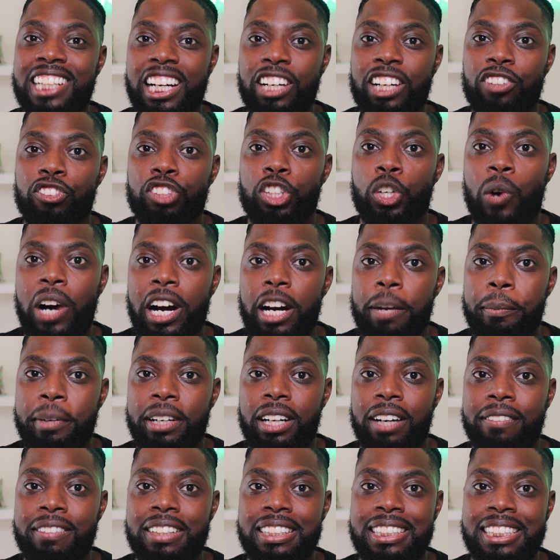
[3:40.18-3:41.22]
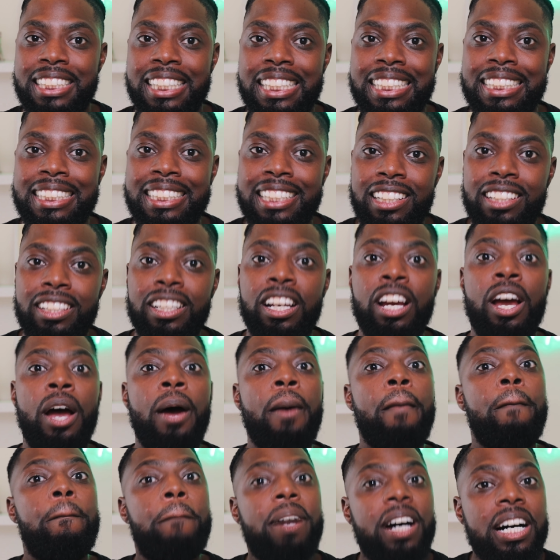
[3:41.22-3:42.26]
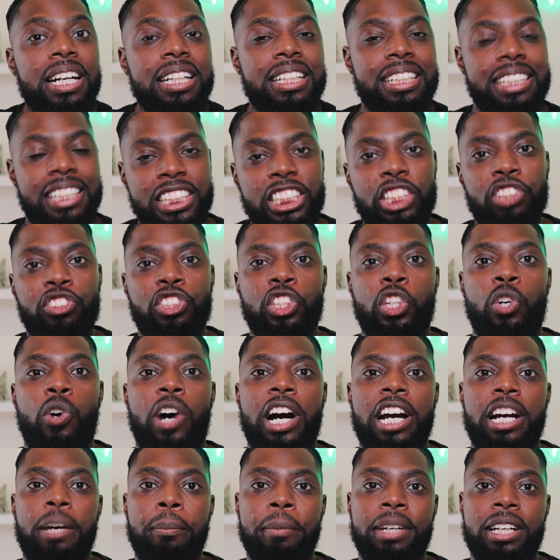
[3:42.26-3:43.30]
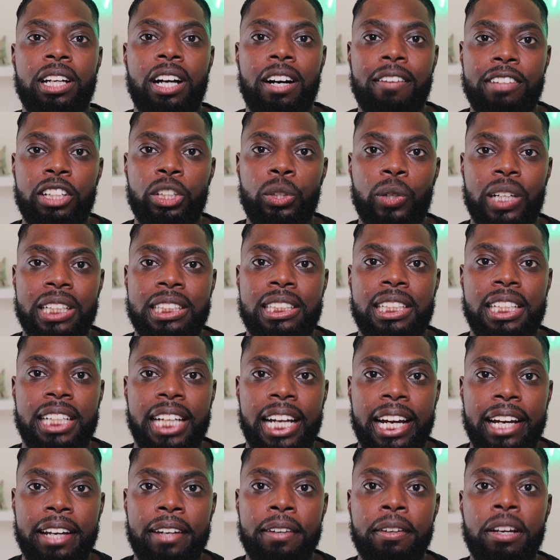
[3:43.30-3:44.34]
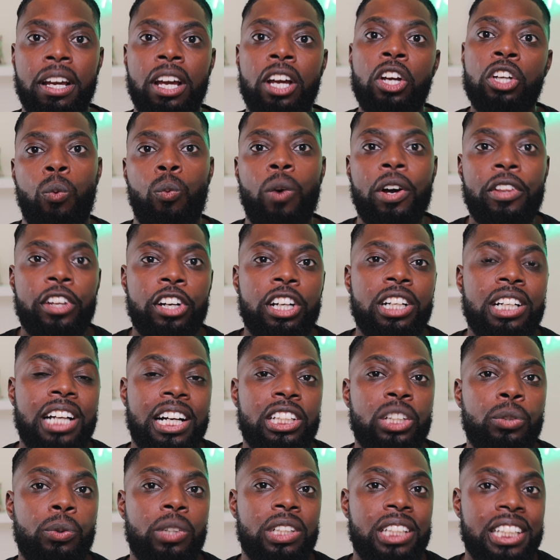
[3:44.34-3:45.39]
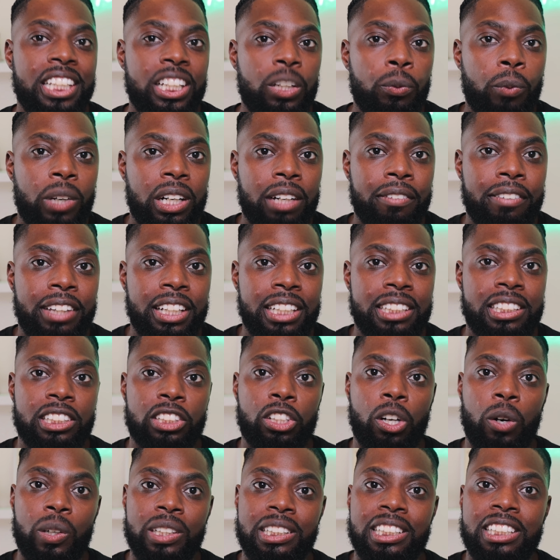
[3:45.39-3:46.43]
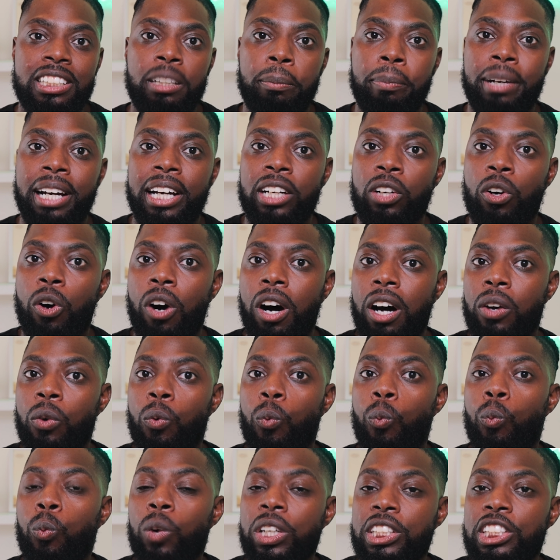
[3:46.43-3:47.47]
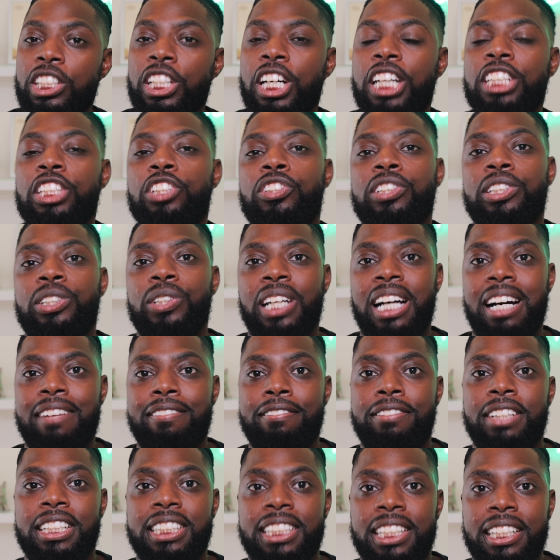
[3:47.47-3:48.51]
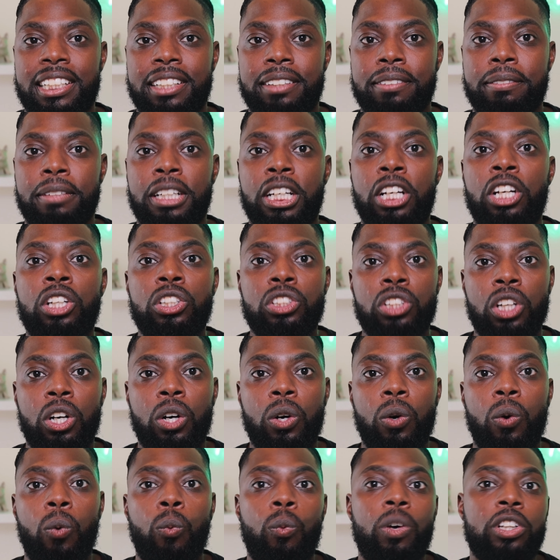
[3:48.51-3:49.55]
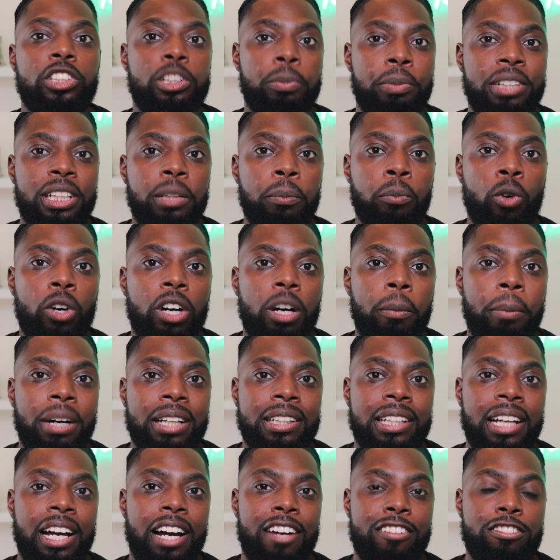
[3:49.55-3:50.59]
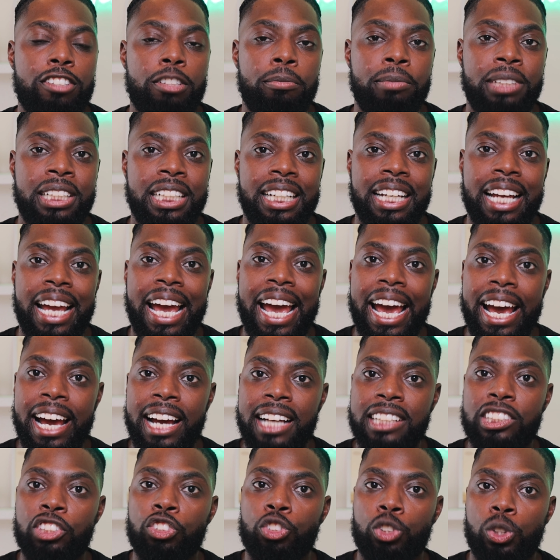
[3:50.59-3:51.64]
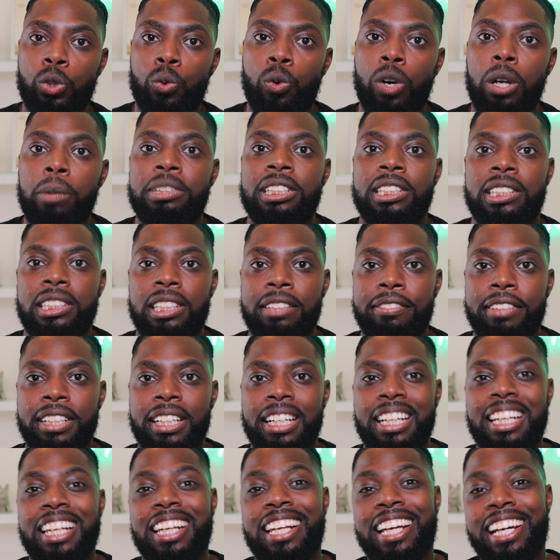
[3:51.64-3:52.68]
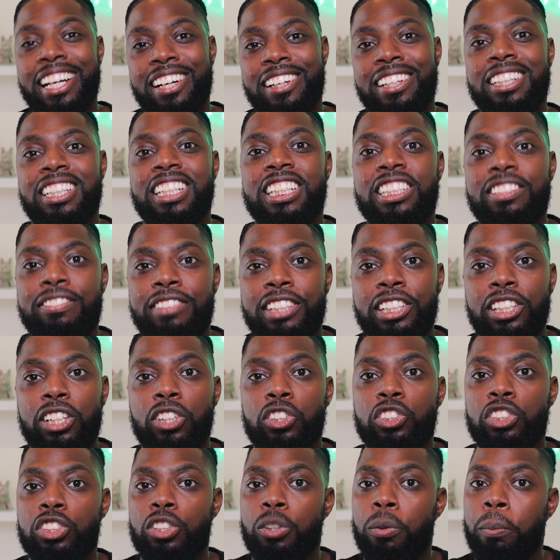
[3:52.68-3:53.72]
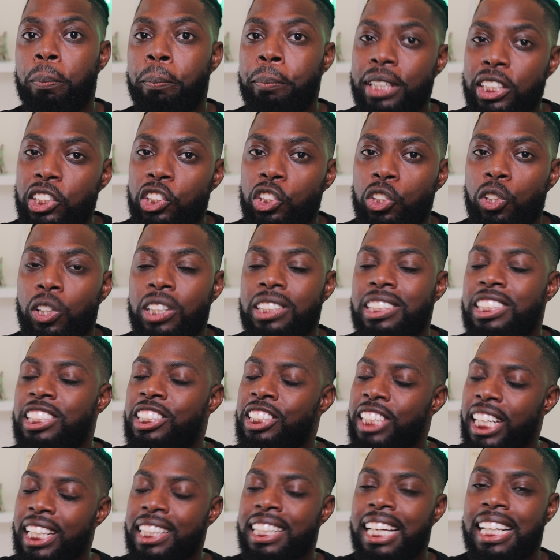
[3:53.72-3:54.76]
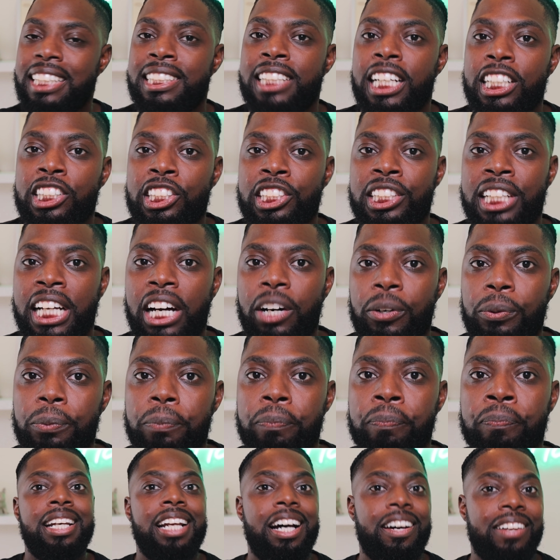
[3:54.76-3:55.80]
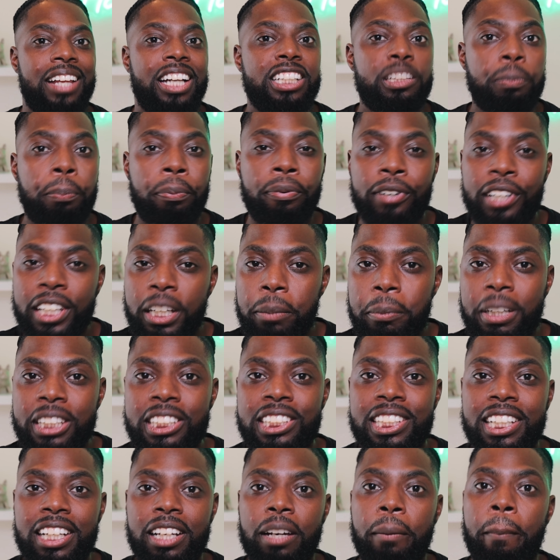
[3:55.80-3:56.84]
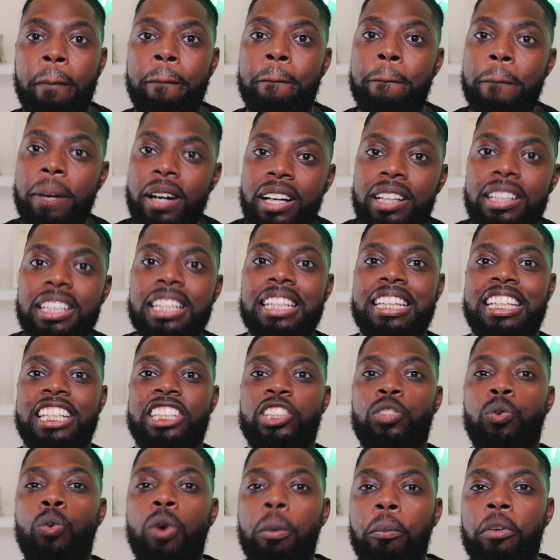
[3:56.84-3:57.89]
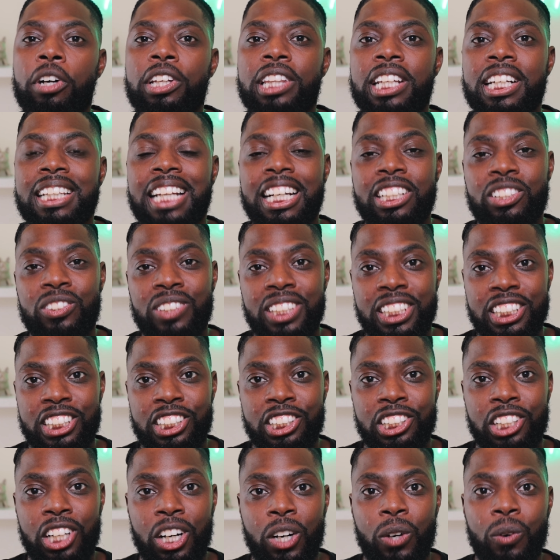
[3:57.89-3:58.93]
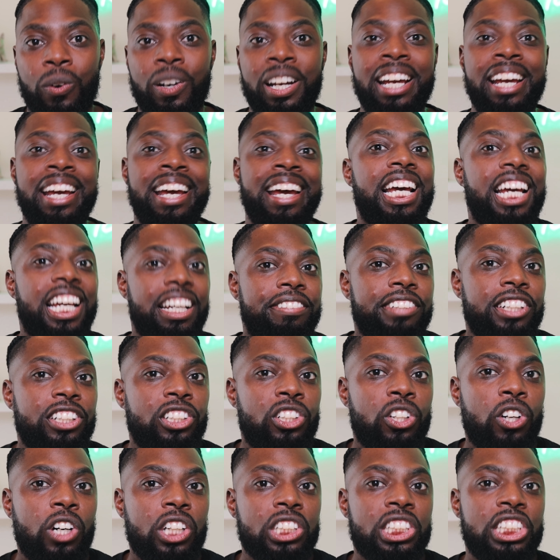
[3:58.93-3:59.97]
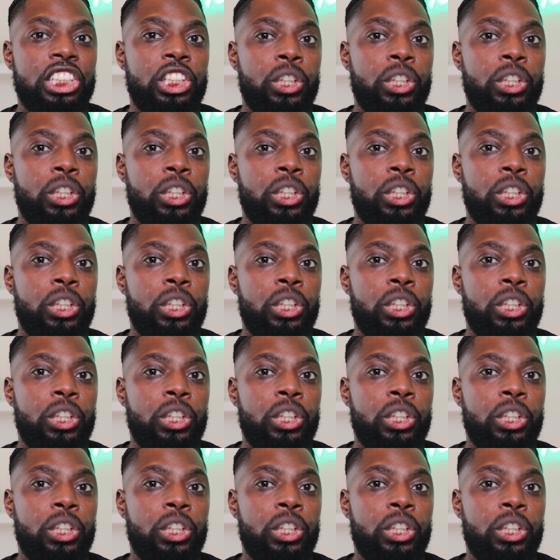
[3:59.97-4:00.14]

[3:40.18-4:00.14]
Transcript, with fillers: not a requirement of the C D C, but is a requirement of the U S D A. Whether or not you will need one of these is going to depend on which country you have visited. So we'll speak more about the F M D and Screwworm certificate later in this video, so be sure to check that section out. Now, that's pretty much it, but there's one more thing that you need to know. If your dog's